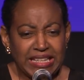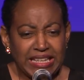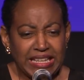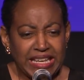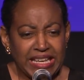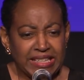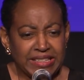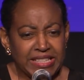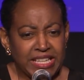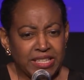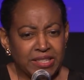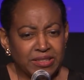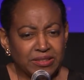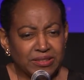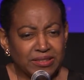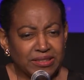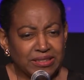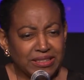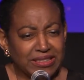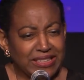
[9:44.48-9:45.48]
And then
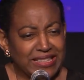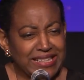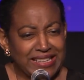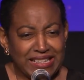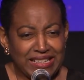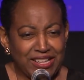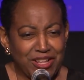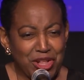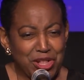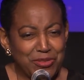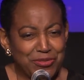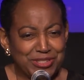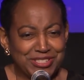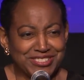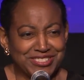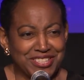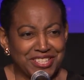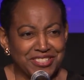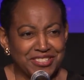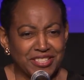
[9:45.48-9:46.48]
all of a
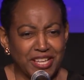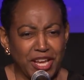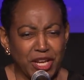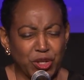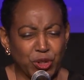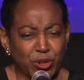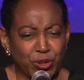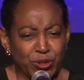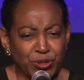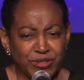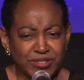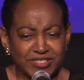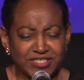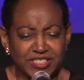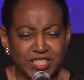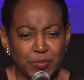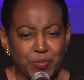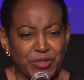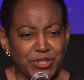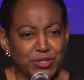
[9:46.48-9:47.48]
sudden I heard
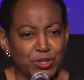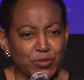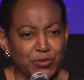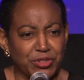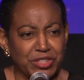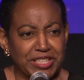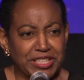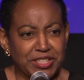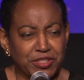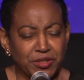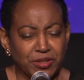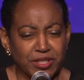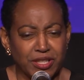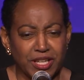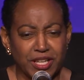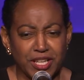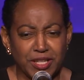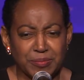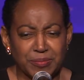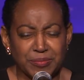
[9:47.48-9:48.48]
somebody over the
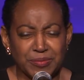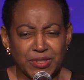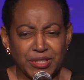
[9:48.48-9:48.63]
intercom